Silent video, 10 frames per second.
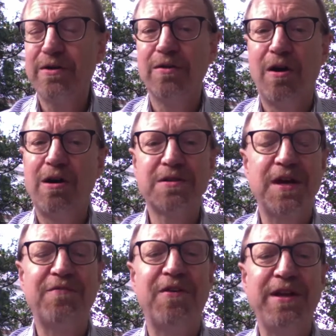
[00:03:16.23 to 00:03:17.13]

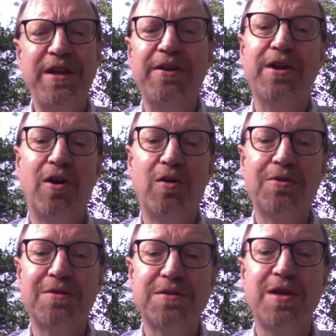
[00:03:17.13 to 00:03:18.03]
long-suffering unit
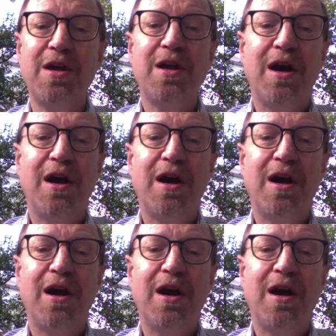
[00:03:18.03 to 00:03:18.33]
holders